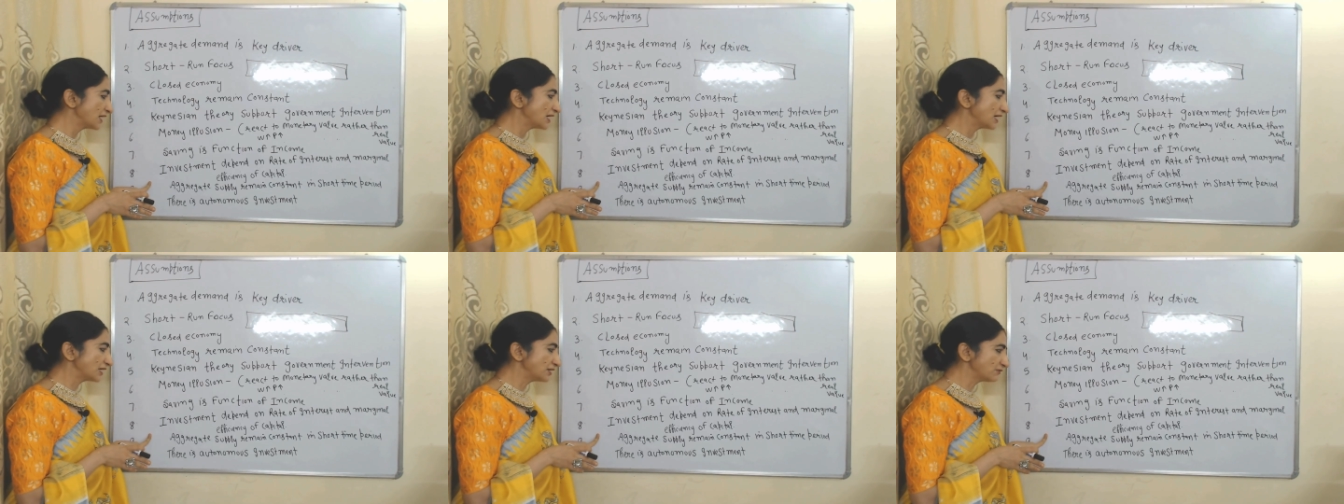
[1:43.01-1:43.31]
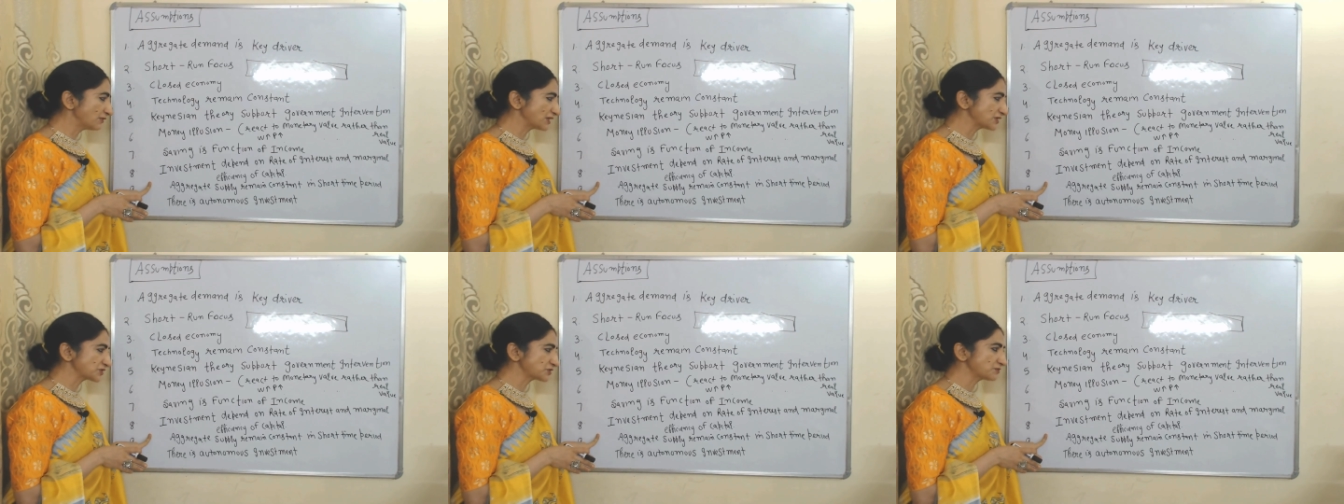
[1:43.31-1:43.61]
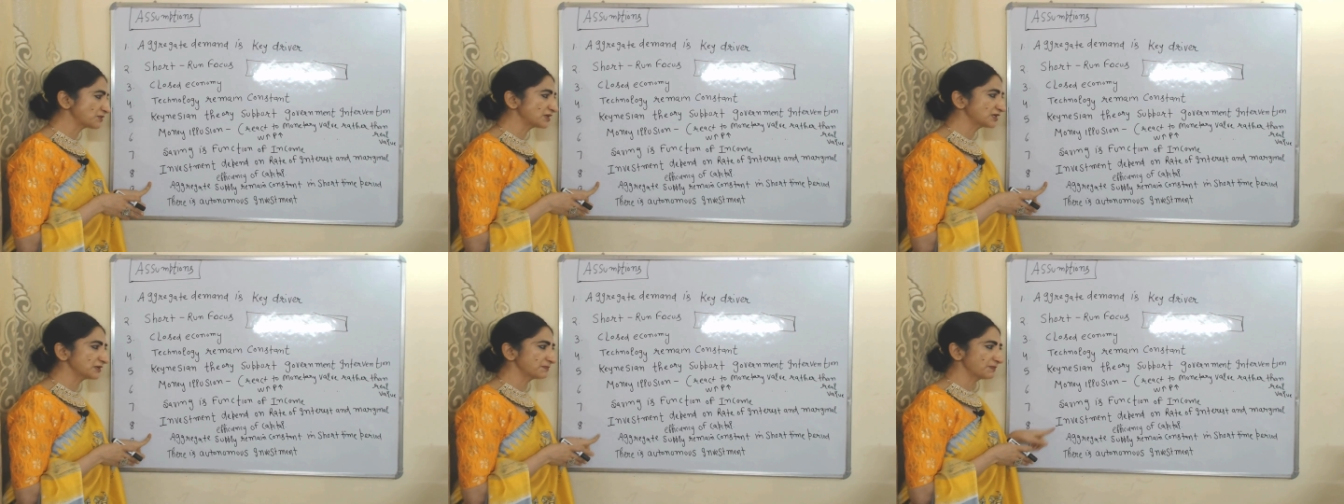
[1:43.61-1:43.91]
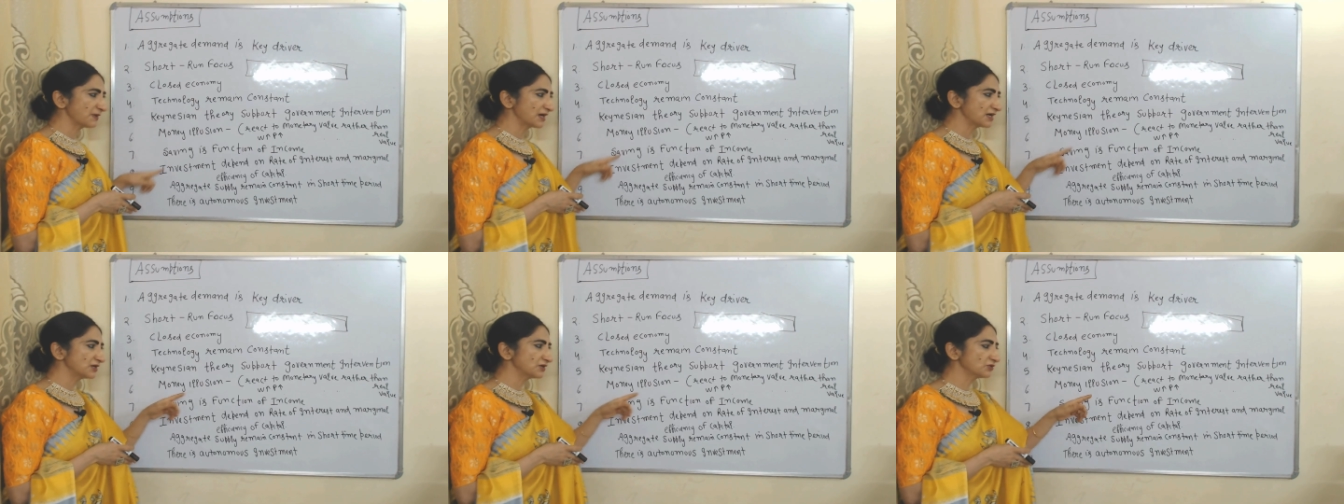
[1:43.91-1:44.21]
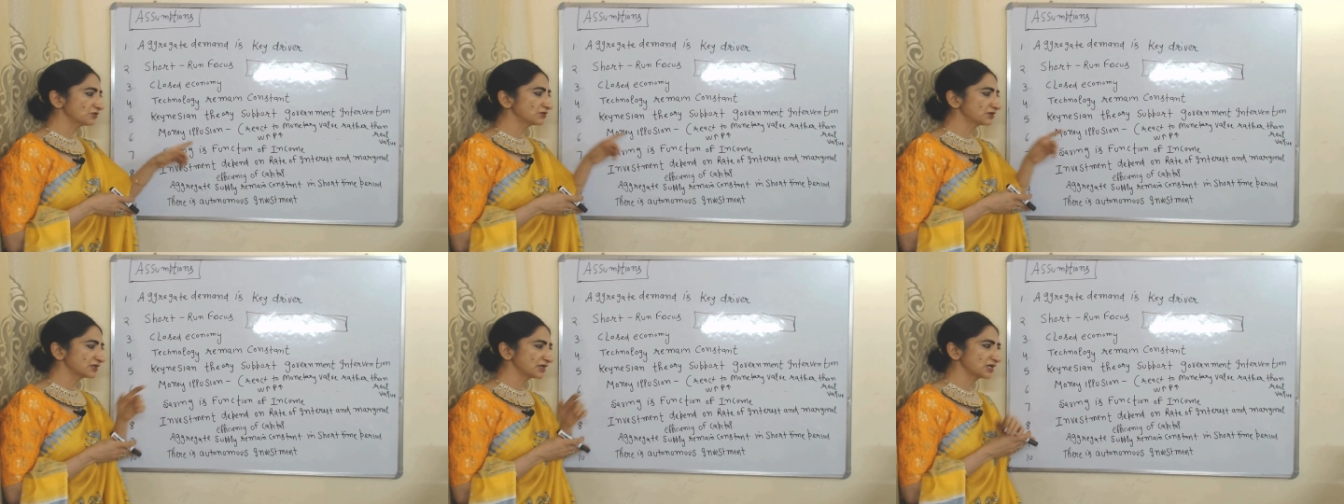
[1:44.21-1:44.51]
Investment depend
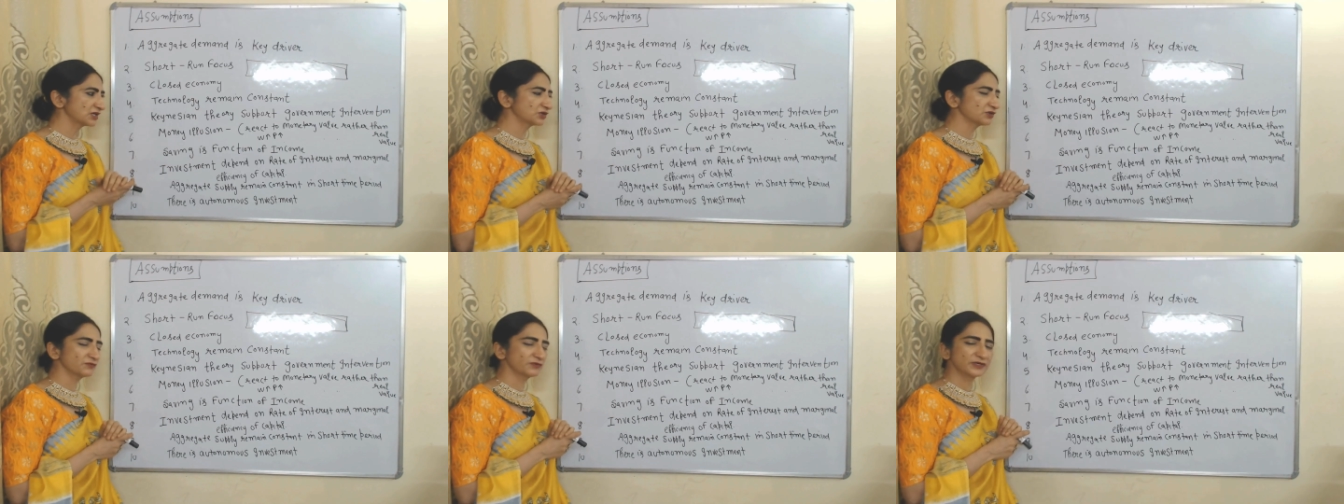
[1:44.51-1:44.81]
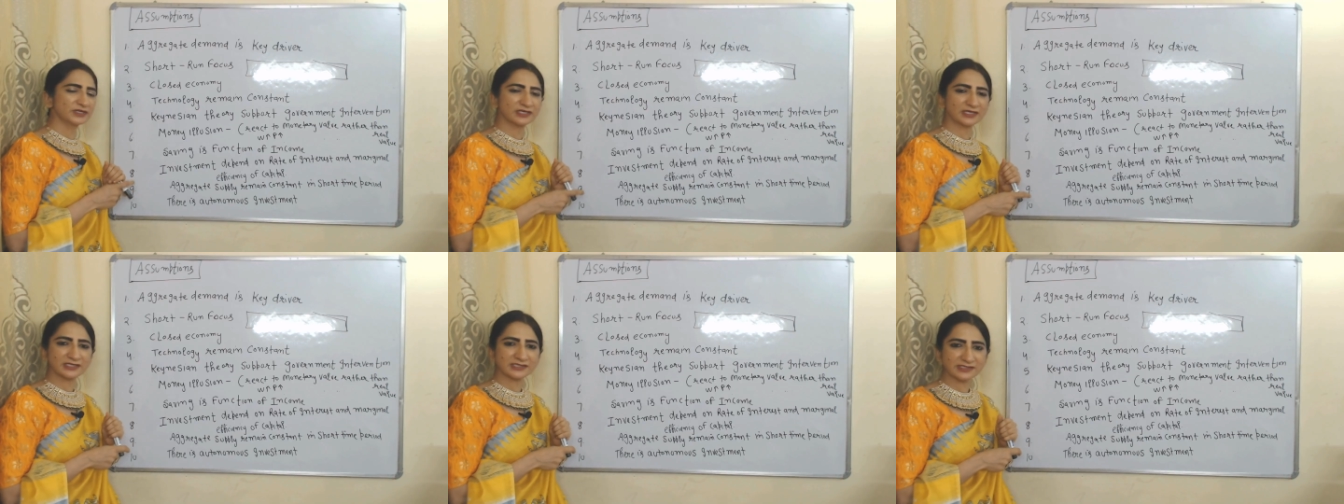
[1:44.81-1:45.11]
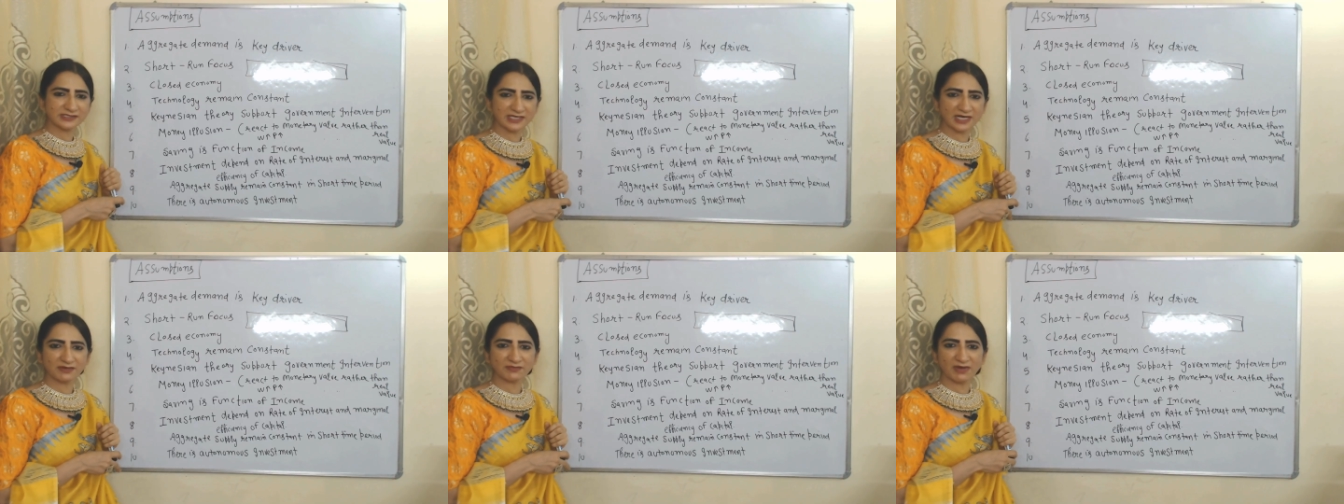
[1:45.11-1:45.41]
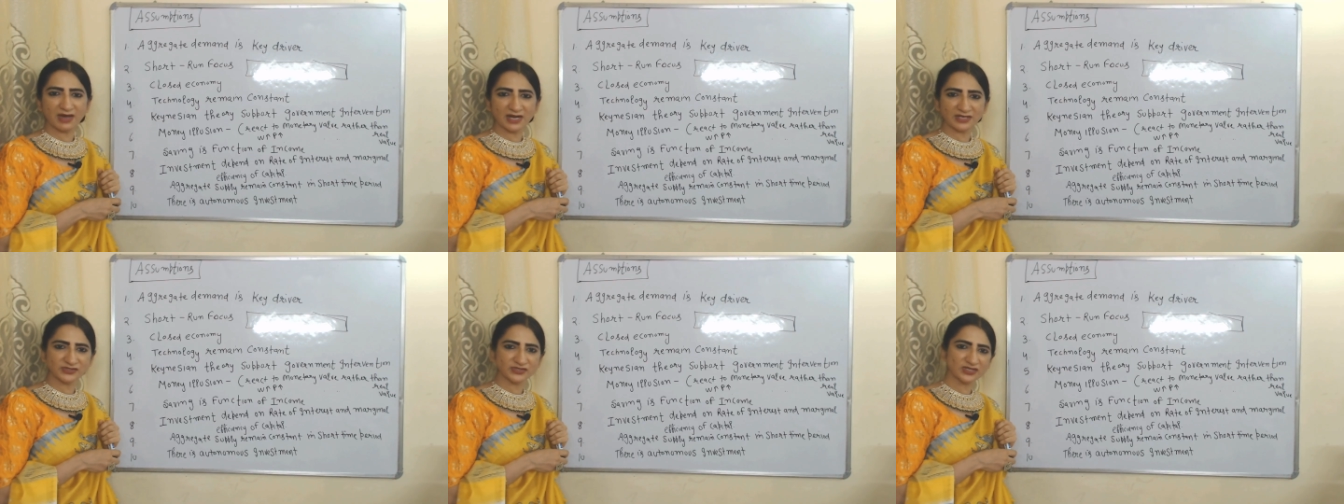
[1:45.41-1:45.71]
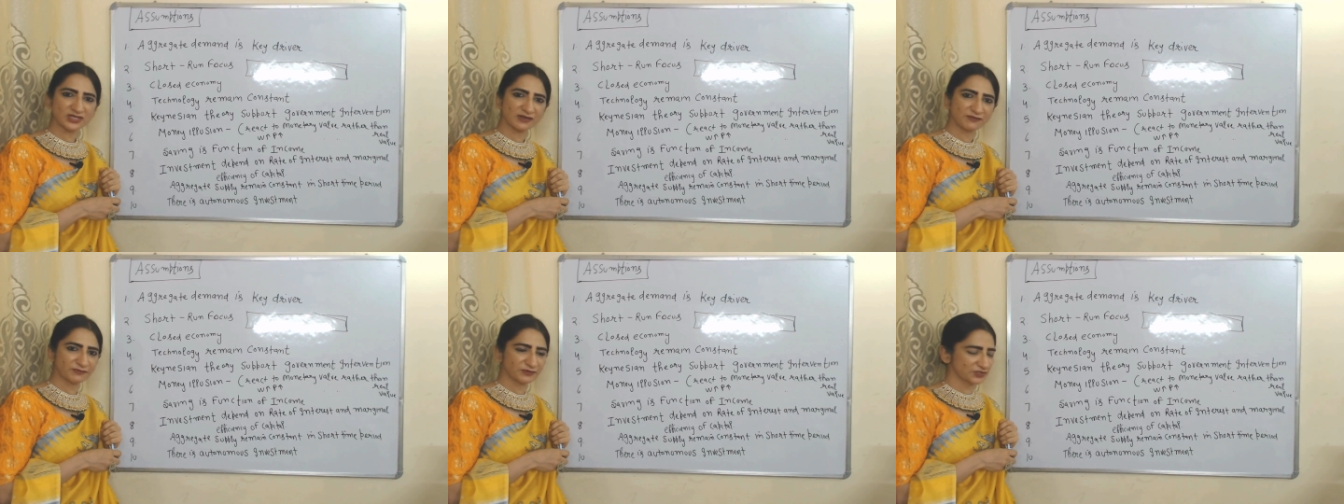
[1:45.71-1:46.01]
on rate of interest and
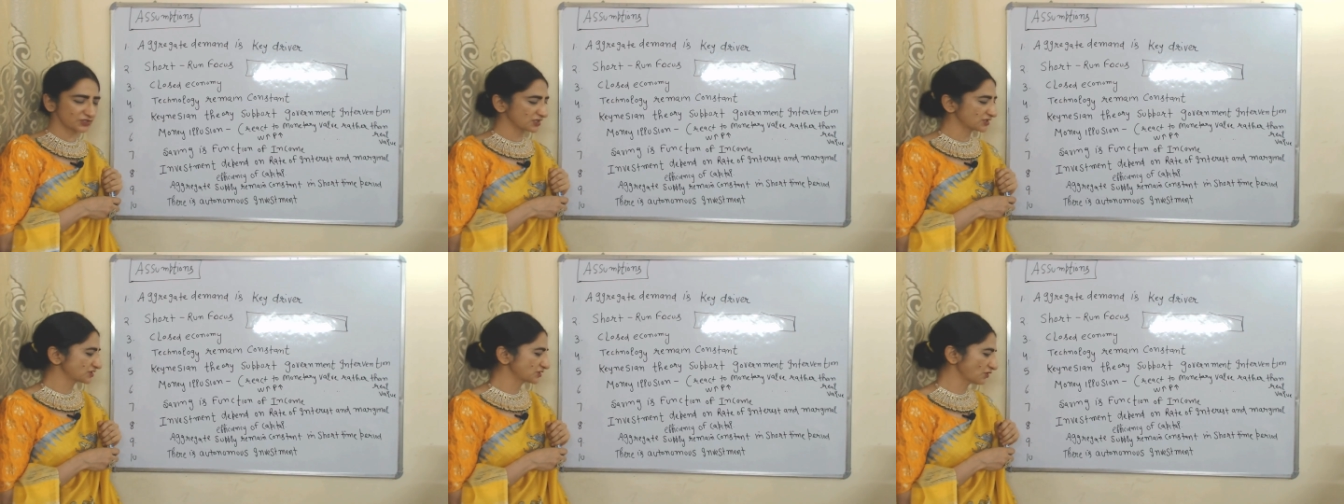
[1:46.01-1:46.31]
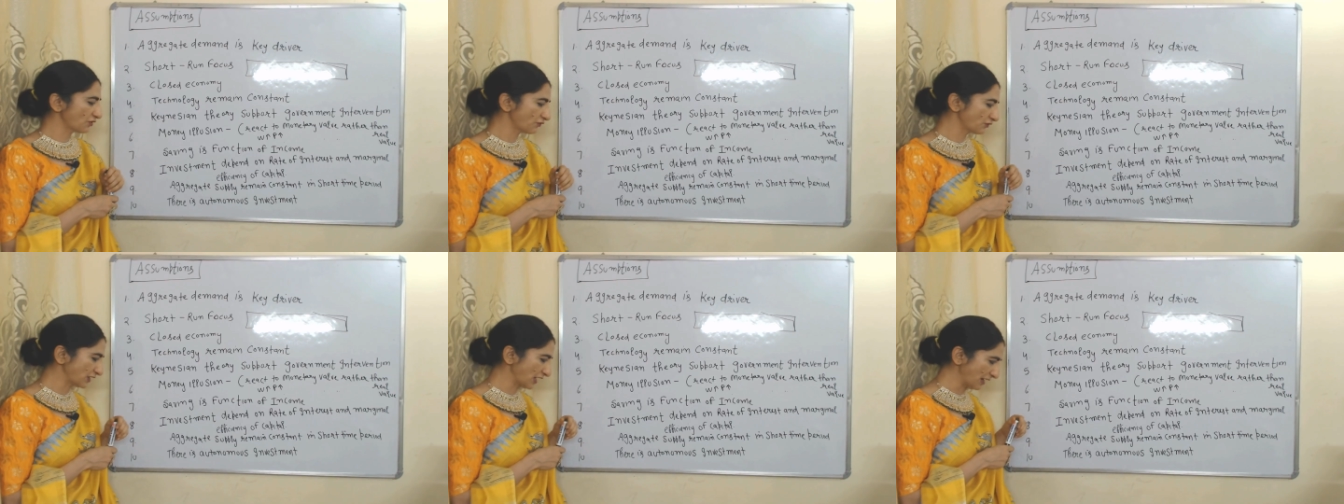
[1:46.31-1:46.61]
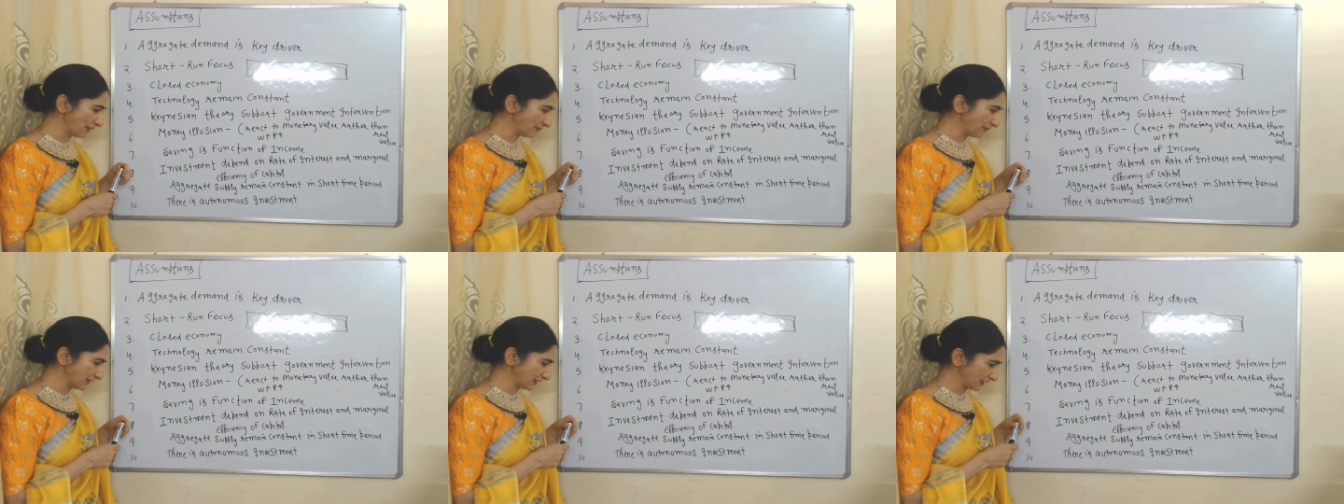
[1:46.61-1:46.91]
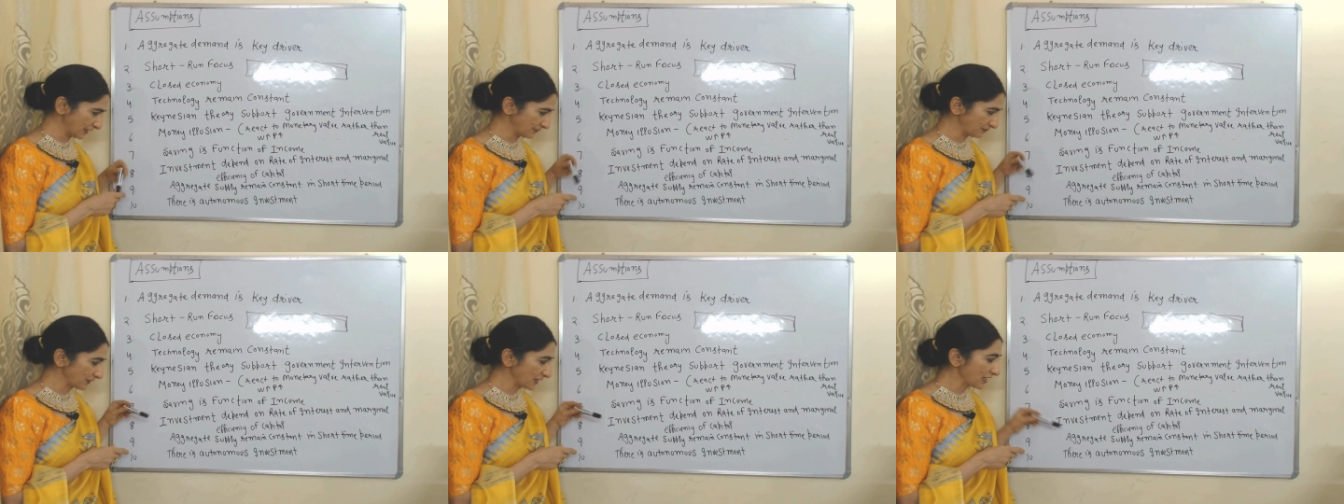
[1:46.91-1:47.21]
marginal efficiency of capital.